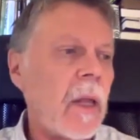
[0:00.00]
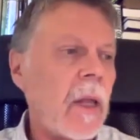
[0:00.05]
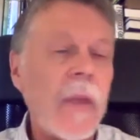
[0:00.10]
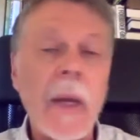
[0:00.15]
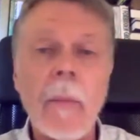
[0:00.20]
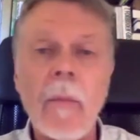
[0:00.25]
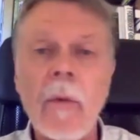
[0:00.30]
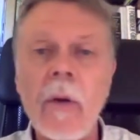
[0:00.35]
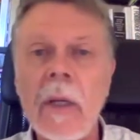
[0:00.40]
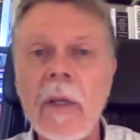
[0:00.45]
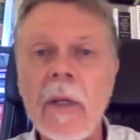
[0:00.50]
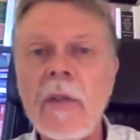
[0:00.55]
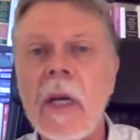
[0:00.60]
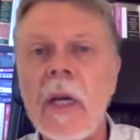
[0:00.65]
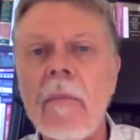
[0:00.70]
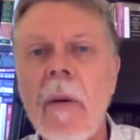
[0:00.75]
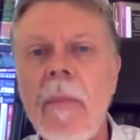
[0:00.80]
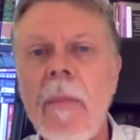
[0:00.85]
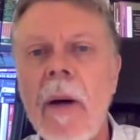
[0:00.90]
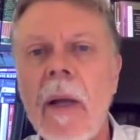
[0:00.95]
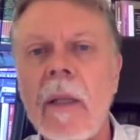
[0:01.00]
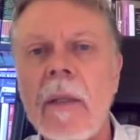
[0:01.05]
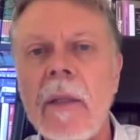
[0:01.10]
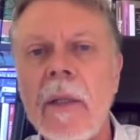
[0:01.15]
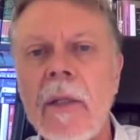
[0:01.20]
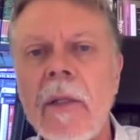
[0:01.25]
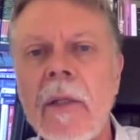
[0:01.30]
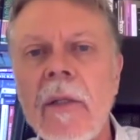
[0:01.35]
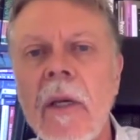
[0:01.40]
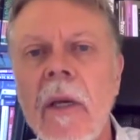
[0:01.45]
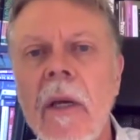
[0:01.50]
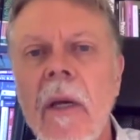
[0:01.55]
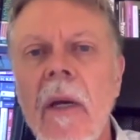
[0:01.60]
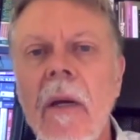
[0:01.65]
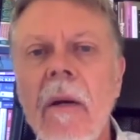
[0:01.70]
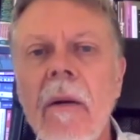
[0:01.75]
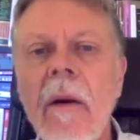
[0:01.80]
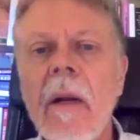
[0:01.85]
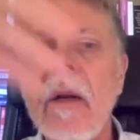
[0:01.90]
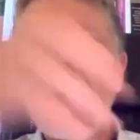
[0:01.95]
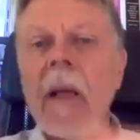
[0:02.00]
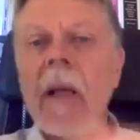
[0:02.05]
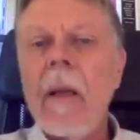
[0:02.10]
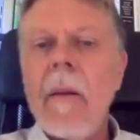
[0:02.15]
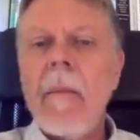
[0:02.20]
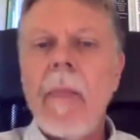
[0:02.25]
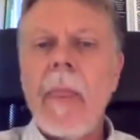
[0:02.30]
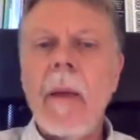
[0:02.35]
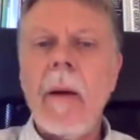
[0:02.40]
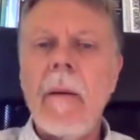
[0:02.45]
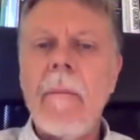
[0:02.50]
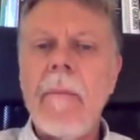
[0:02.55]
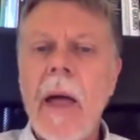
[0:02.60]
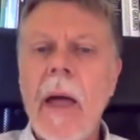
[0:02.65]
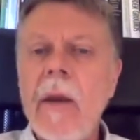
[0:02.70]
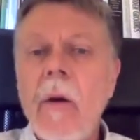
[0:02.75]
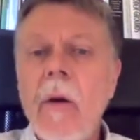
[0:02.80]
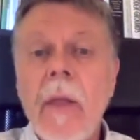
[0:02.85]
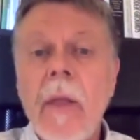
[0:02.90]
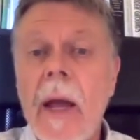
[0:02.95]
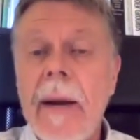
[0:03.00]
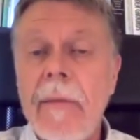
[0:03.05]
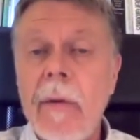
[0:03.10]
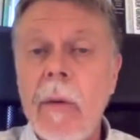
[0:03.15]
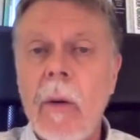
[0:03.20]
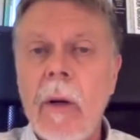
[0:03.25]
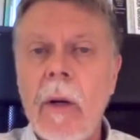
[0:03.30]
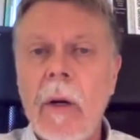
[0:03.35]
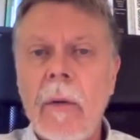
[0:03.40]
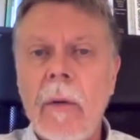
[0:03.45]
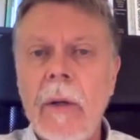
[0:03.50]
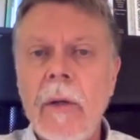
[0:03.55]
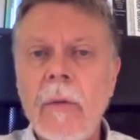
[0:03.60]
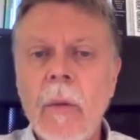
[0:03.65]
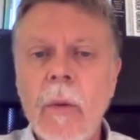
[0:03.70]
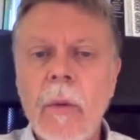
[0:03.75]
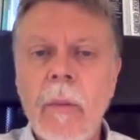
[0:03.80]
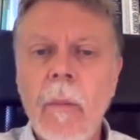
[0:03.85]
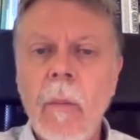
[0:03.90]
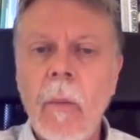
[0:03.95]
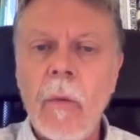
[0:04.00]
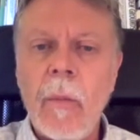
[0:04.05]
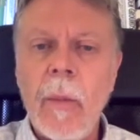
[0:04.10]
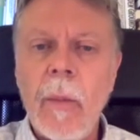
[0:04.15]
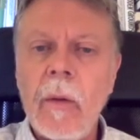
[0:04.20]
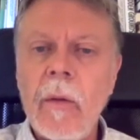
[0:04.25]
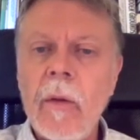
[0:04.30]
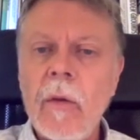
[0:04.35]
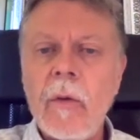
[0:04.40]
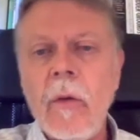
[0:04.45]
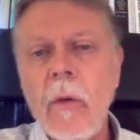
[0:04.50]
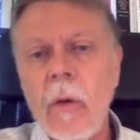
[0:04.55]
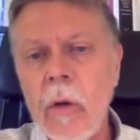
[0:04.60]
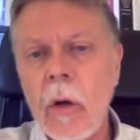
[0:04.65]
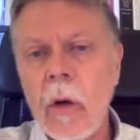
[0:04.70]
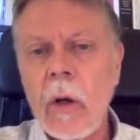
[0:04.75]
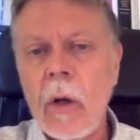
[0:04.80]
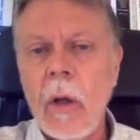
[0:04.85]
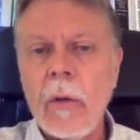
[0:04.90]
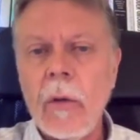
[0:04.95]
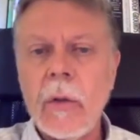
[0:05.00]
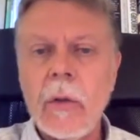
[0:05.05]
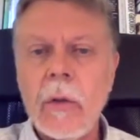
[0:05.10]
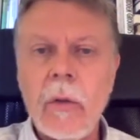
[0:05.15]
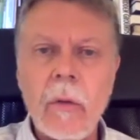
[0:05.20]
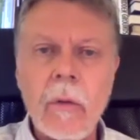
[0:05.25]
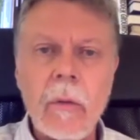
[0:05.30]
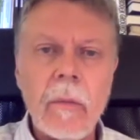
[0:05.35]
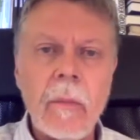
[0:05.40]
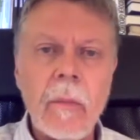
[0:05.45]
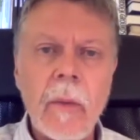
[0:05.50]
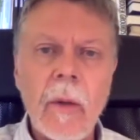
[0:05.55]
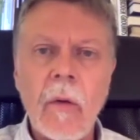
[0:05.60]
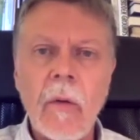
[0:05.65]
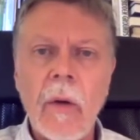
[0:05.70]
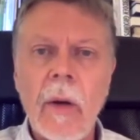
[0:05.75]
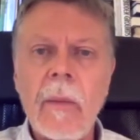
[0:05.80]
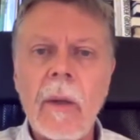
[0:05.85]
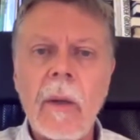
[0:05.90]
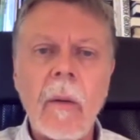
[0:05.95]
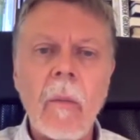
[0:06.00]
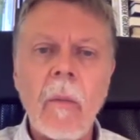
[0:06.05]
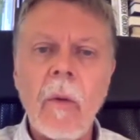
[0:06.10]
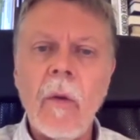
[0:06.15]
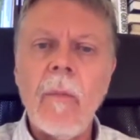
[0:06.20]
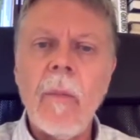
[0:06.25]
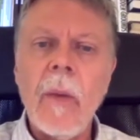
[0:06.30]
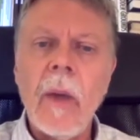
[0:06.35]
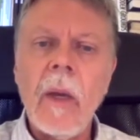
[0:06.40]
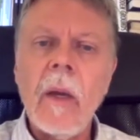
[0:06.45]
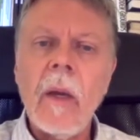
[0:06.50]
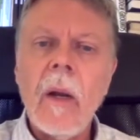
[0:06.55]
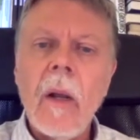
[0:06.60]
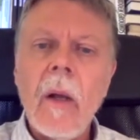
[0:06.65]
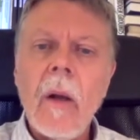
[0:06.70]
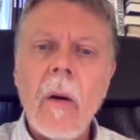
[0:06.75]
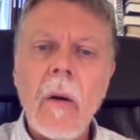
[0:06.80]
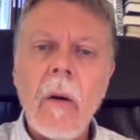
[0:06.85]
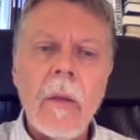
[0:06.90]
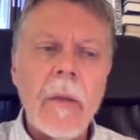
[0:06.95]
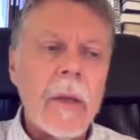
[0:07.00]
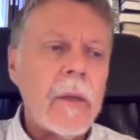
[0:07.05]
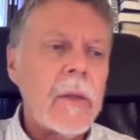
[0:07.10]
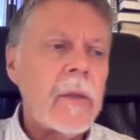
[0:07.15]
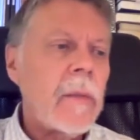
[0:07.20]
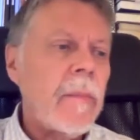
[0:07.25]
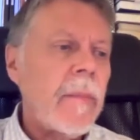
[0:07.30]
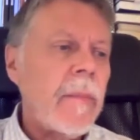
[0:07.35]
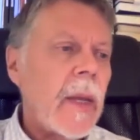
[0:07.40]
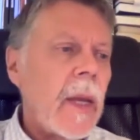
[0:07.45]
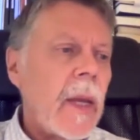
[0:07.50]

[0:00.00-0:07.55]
I think I'm realistic about politicians, right? I know not everyone agrees with me on this. You're closer to agreeing with me on this.